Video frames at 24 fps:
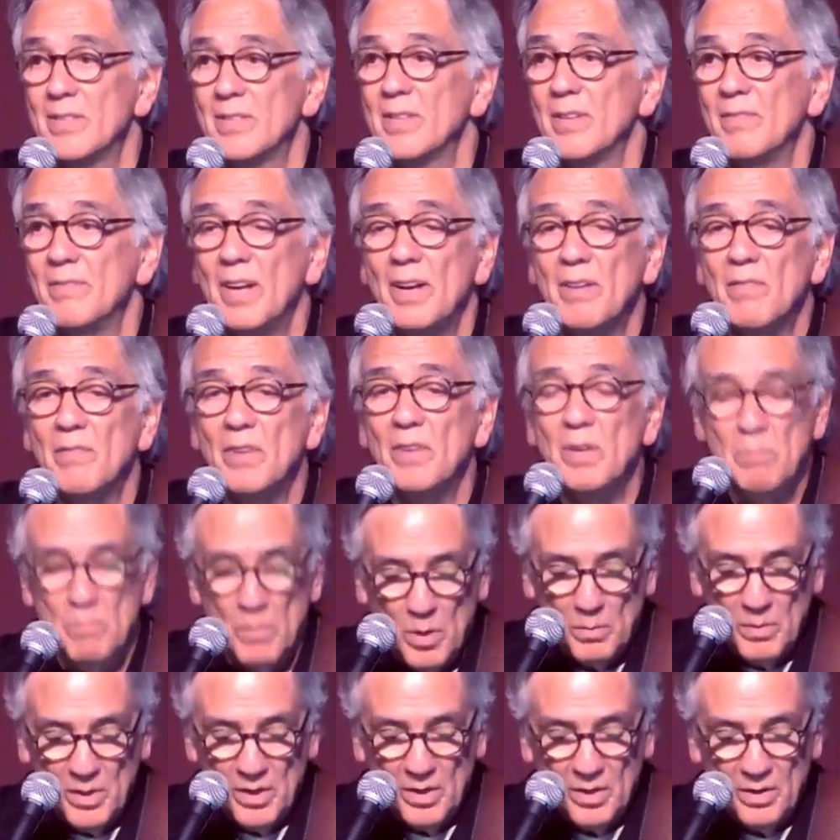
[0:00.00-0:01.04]
of every
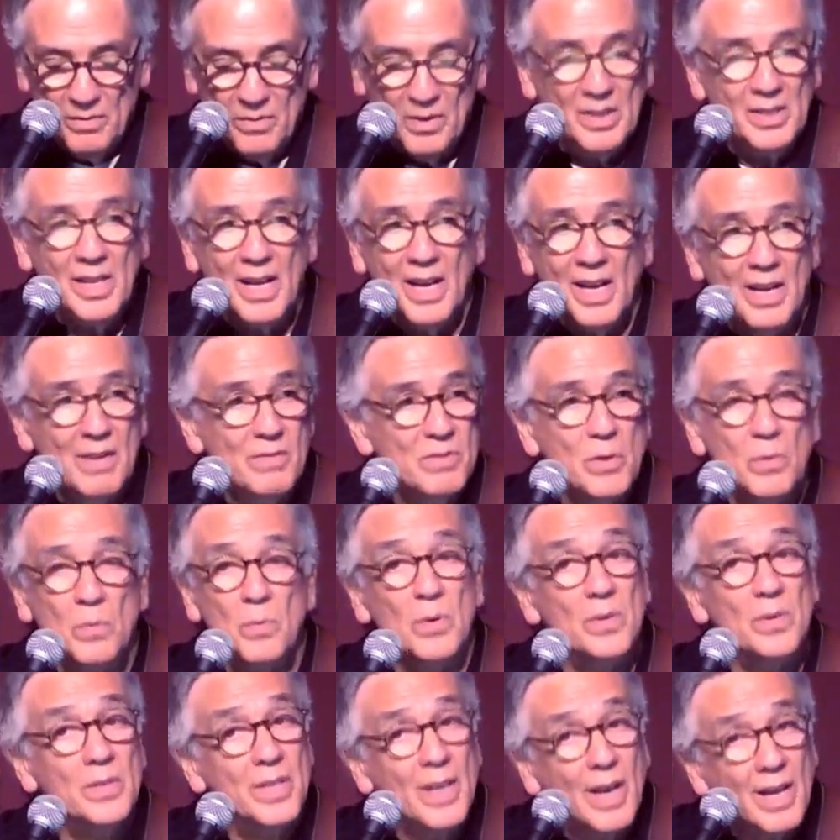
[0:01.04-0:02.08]
moment of our lives, or we're
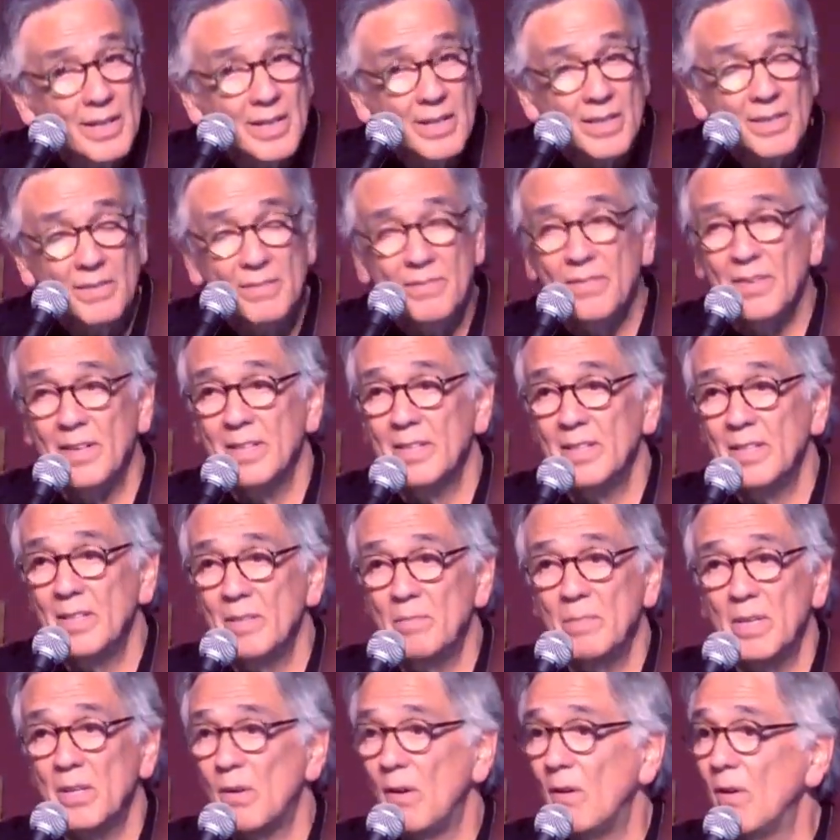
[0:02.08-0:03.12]
not going to find him
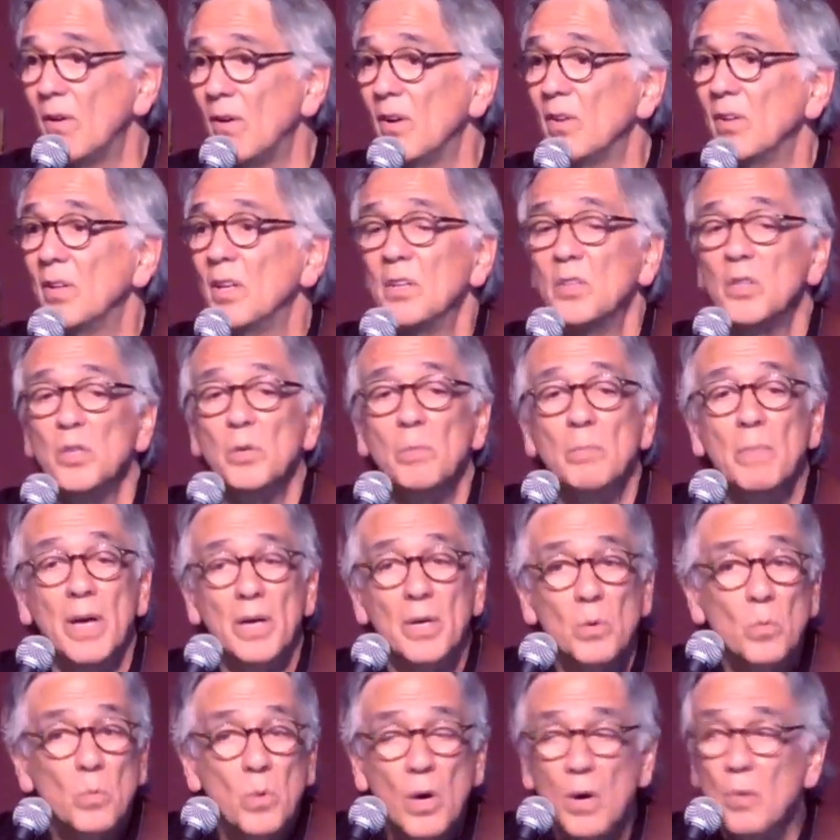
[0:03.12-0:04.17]
at all, no matter
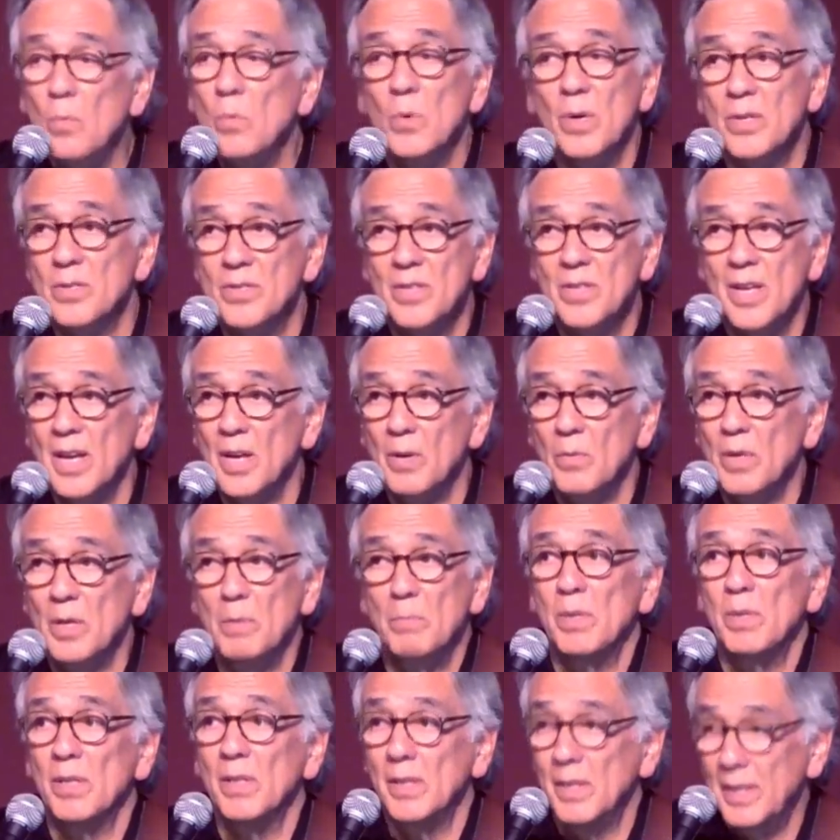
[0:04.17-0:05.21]
what we say we
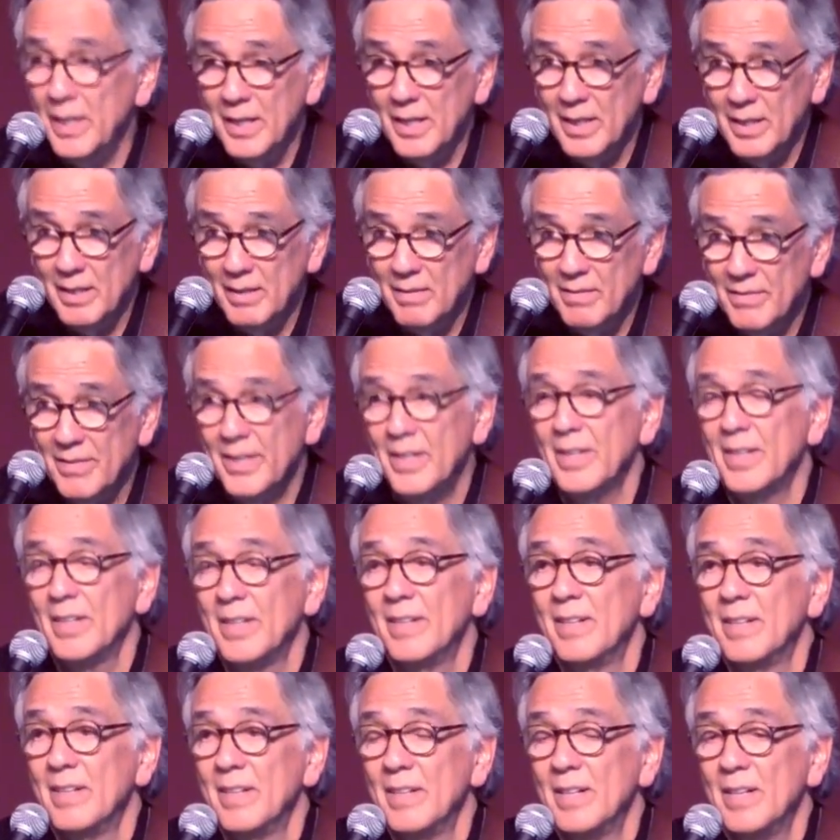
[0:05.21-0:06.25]
believe
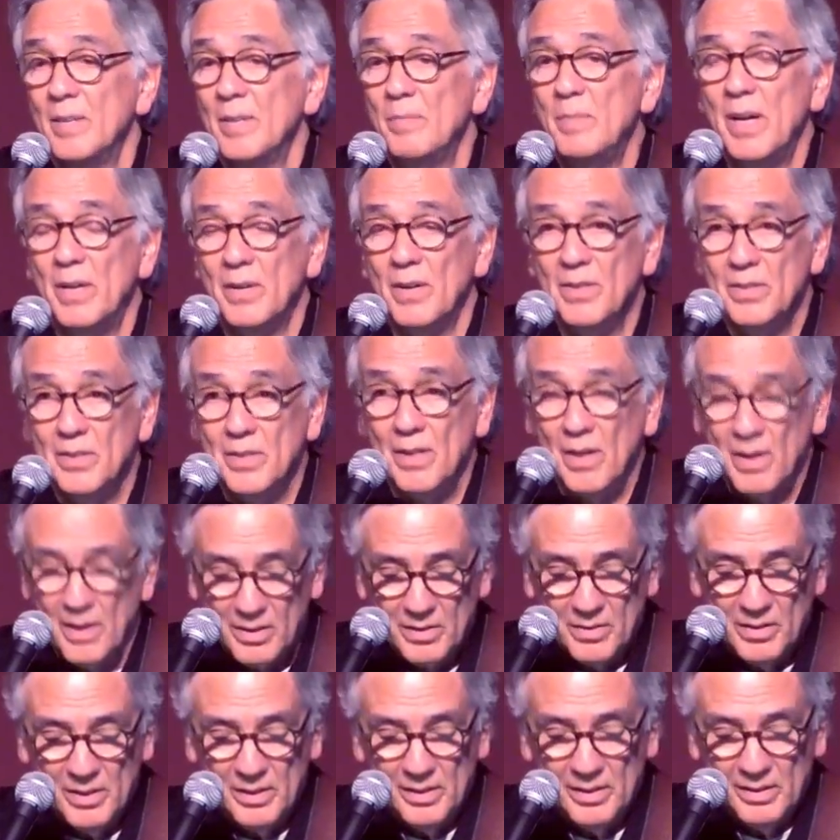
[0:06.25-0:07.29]
about our
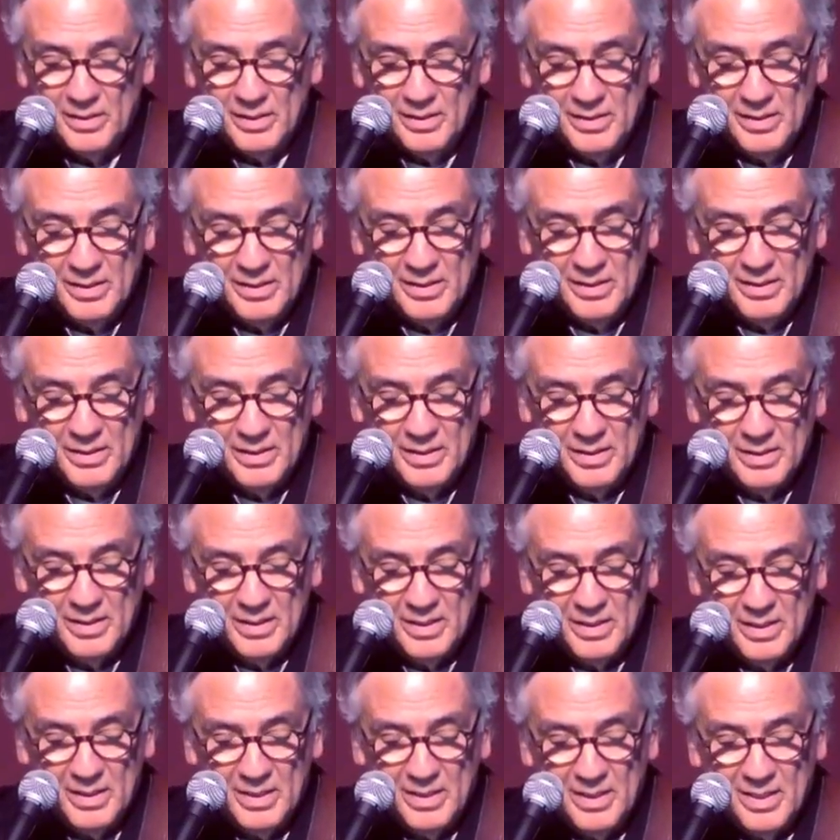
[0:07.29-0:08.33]
doctrine.
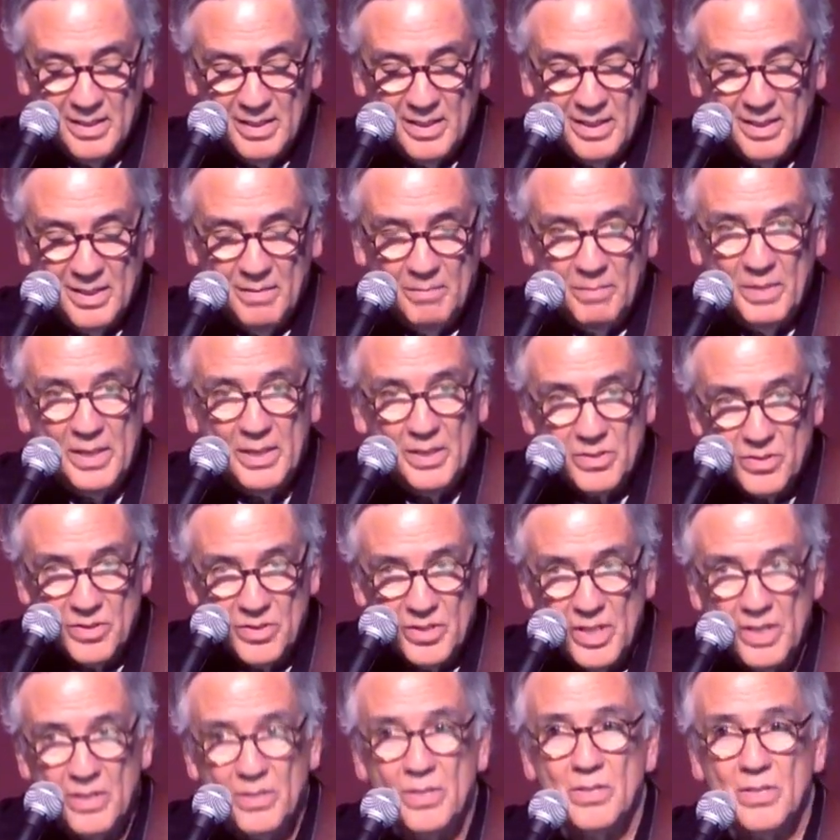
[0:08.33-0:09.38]
Because
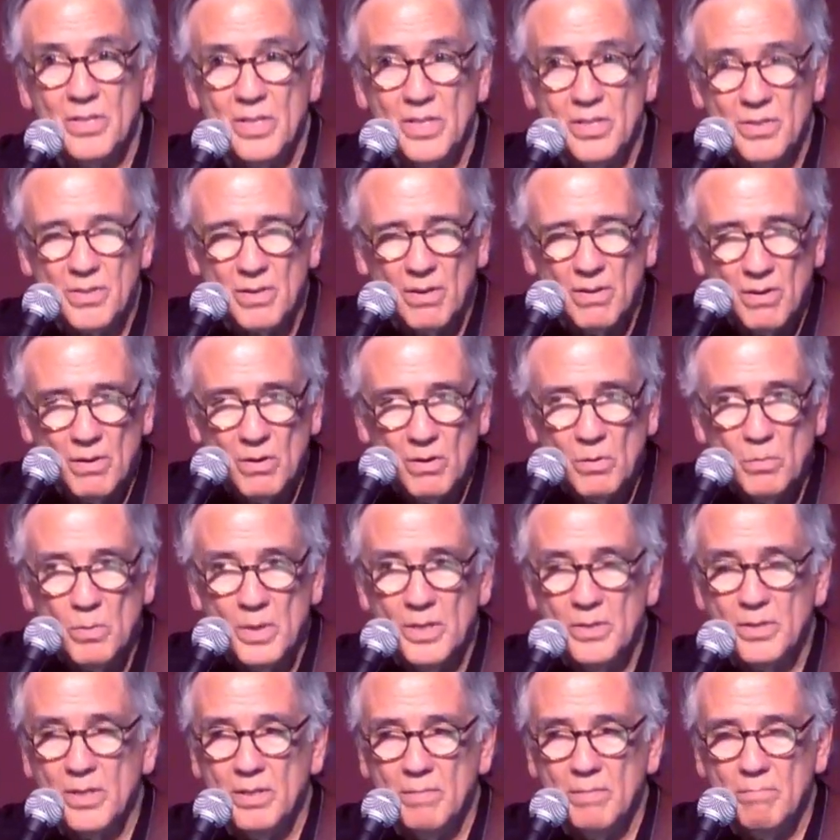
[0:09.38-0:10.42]
Jesus is always
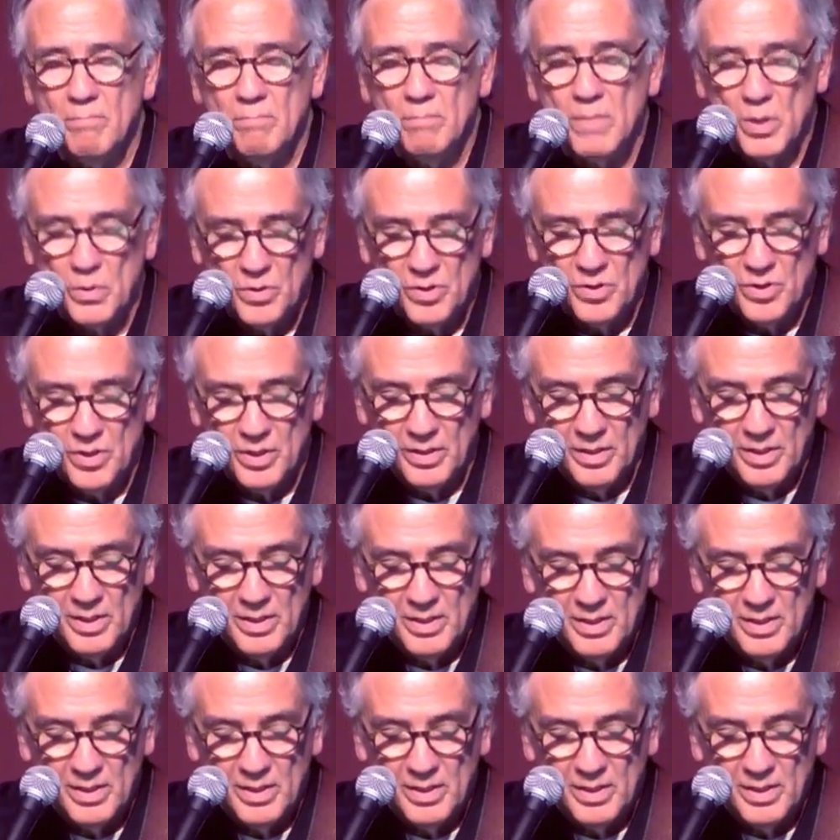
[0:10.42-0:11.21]
in motion,